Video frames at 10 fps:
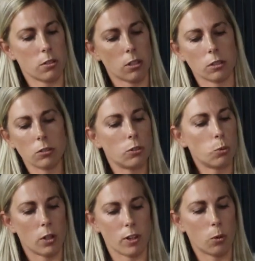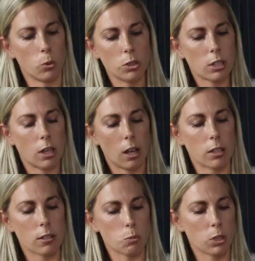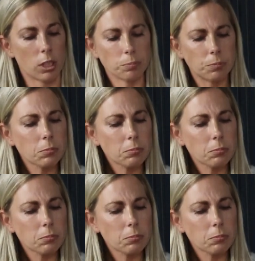So for one of our water clients, we